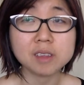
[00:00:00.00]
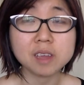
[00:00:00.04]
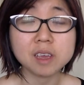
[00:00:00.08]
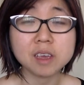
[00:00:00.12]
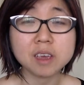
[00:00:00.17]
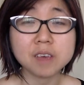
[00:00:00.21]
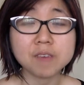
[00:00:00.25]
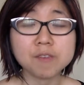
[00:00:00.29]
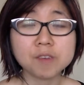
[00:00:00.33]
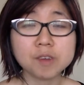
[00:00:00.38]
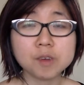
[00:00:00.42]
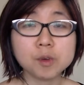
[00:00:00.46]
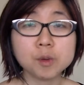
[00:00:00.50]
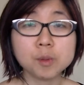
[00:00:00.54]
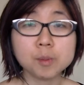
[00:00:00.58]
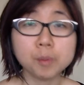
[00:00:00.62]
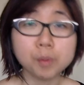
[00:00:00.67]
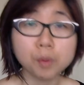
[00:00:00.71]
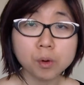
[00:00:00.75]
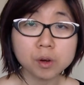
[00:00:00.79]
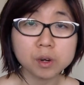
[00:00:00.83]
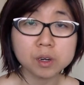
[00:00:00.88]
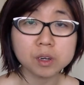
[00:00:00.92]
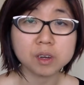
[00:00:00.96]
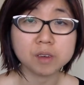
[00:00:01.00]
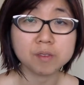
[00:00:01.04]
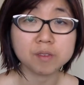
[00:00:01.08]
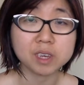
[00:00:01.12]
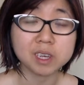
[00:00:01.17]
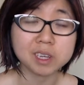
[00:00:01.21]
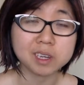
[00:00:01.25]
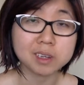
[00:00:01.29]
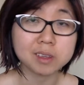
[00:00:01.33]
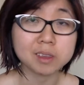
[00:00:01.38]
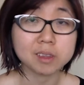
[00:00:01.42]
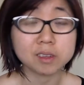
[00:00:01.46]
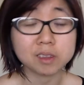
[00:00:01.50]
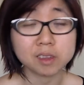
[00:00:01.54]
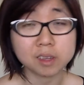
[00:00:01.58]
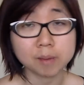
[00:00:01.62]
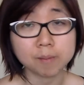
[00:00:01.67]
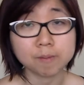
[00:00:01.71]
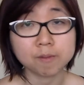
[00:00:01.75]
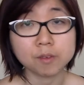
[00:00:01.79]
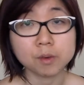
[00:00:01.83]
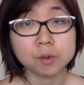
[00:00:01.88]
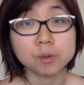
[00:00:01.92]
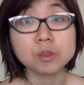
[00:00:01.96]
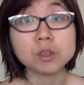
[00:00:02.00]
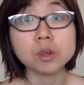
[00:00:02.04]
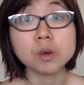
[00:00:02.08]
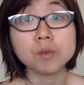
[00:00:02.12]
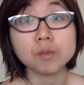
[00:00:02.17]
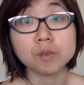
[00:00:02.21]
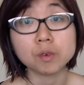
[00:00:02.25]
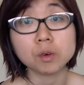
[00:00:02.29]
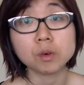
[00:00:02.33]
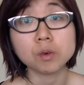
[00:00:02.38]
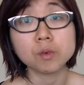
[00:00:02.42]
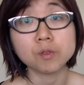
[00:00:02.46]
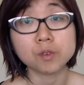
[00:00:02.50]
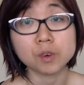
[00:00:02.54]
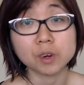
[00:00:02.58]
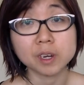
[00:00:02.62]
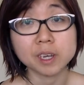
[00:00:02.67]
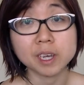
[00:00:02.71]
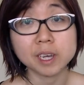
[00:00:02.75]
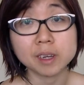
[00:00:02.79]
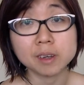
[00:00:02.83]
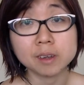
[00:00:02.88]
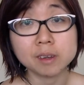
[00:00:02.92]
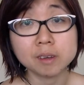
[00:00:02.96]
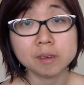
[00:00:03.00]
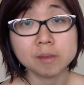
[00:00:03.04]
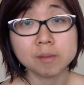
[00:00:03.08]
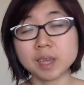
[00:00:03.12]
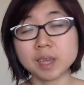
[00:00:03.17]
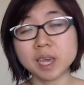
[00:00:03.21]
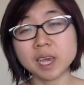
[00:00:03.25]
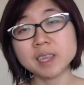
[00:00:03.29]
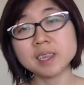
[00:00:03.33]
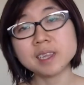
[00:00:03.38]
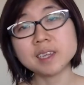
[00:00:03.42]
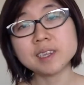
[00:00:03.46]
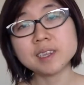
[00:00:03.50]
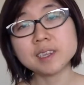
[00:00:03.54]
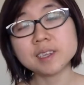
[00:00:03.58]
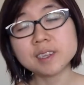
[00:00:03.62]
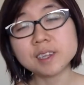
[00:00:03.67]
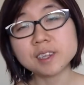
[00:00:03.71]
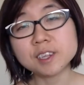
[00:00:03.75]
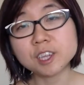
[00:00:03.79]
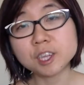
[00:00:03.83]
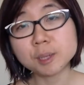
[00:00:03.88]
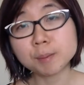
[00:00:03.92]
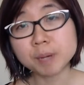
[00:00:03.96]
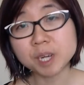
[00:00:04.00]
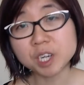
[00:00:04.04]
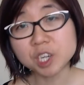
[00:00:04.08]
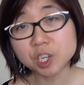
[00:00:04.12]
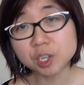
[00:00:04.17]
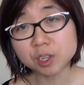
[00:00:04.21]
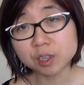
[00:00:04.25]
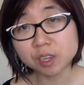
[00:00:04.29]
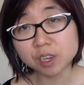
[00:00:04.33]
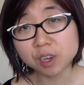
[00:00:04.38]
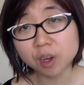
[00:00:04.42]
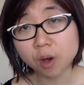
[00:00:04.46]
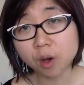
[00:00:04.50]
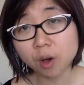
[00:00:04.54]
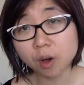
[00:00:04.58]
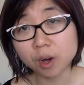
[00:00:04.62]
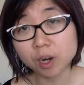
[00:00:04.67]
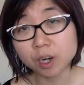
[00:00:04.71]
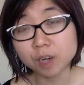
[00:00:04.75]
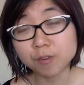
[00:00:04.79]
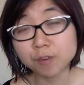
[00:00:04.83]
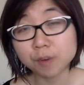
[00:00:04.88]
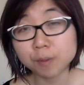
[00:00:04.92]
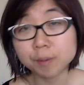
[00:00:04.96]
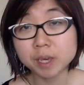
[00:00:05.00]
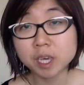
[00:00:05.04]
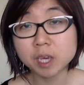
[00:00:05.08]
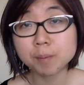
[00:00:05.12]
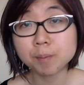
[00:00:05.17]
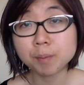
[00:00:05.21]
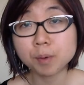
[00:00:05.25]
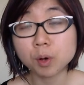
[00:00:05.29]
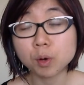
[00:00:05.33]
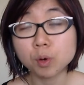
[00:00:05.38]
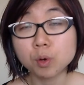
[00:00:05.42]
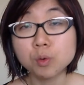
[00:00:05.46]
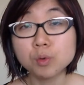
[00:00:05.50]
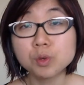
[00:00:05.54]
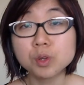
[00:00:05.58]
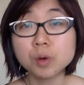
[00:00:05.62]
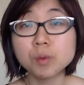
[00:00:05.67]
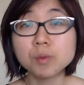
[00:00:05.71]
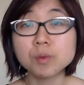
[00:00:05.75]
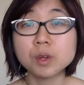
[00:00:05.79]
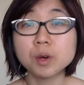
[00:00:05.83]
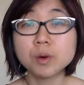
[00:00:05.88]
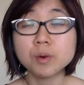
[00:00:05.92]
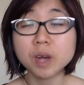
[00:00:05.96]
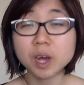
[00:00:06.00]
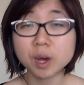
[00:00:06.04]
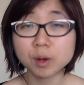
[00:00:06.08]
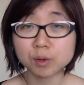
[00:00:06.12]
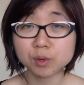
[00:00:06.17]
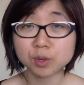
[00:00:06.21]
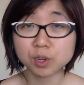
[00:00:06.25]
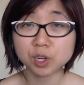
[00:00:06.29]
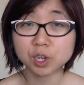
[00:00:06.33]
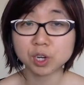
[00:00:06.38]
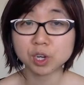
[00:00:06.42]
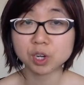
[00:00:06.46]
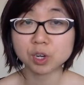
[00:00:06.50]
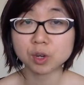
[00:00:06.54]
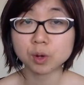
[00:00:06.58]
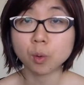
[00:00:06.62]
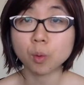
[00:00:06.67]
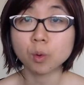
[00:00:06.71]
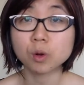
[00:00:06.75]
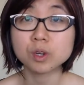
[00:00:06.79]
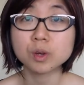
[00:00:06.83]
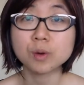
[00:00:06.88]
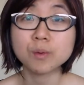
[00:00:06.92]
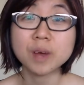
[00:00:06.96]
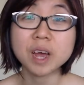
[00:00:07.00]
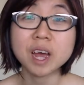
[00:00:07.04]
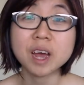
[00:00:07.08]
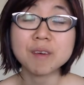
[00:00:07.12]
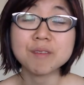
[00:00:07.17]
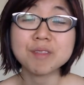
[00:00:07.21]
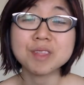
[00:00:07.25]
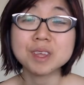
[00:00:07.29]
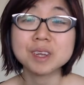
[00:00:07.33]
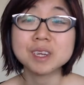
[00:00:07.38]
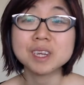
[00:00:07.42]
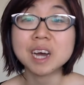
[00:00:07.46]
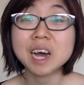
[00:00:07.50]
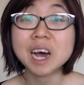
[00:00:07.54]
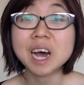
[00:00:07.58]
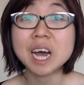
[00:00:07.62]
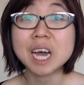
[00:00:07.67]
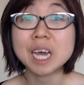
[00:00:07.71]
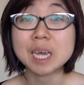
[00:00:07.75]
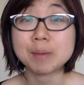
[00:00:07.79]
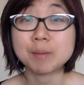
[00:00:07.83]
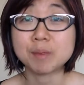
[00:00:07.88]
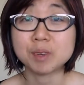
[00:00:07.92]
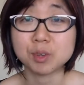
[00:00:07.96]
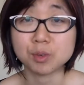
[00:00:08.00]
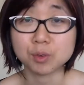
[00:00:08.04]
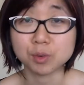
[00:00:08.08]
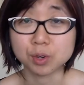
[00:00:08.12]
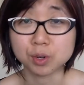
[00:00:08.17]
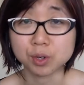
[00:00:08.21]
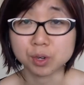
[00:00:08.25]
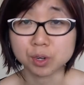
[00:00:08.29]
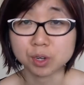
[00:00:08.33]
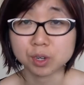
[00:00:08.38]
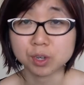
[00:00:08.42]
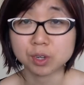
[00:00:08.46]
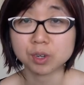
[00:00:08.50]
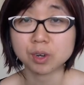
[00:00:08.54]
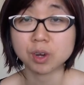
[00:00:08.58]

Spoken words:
they get very bored of eating the same foods over and over again. And this is especially hard for people who don't know how to cook or don't have the time to cook.